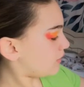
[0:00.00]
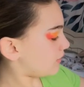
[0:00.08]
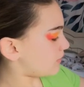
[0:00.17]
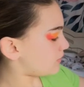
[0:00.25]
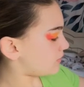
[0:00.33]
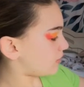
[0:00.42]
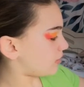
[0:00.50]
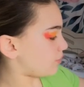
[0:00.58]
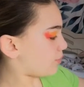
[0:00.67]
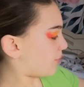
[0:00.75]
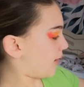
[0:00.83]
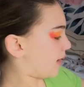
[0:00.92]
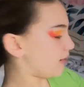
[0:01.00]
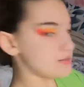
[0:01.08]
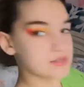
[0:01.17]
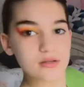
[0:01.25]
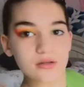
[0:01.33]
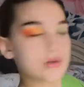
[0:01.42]
This is like the bright
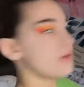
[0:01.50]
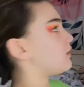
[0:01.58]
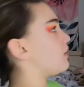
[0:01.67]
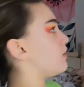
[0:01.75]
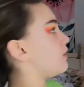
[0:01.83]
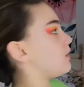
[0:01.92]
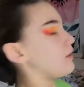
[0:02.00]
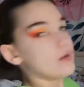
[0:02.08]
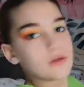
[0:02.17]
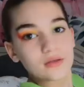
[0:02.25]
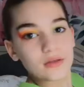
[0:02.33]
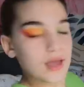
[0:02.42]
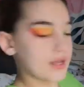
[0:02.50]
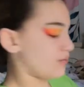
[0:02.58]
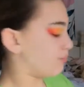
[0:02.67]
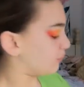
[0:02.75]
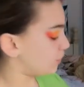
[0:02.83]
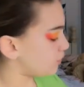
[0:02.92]
kind
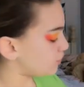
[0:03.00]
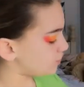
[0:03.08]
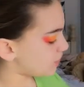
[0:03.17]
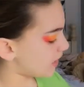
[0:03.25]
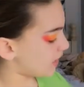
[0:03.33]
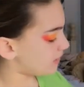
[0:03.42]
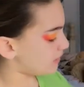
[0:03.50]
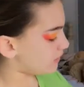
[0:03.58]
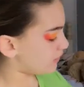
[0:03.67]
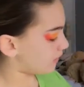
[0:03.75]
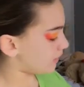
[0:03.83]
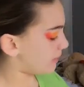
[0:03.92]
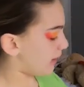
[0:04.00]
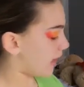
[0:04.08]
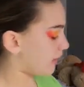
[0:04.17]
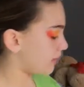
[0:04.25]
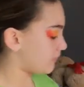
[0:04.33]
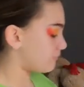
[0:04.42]
of blue shade in the
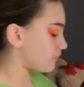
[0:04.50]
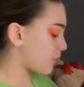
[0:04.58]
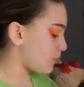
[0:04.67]
palette.